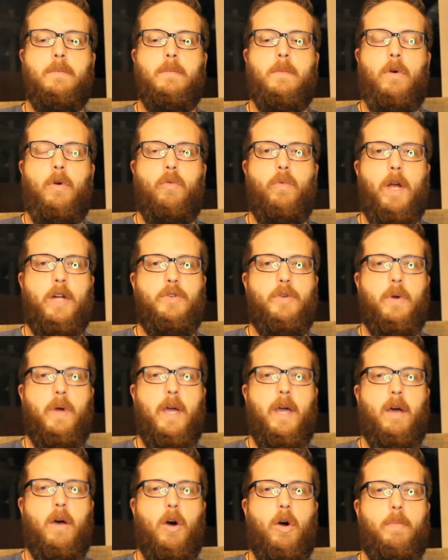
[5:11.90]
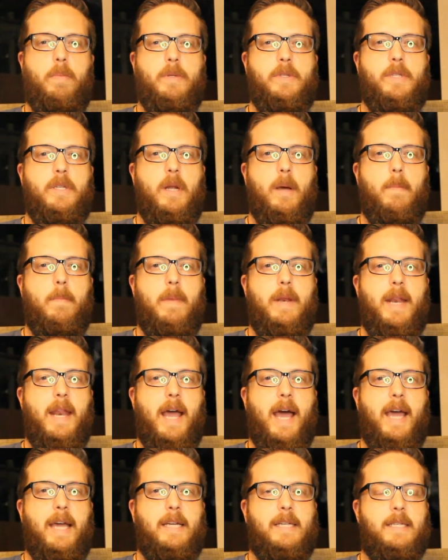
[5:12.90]
Retrohale opens it up
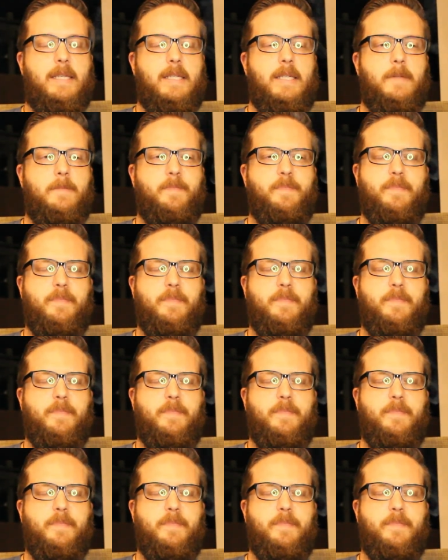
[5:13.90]
nice.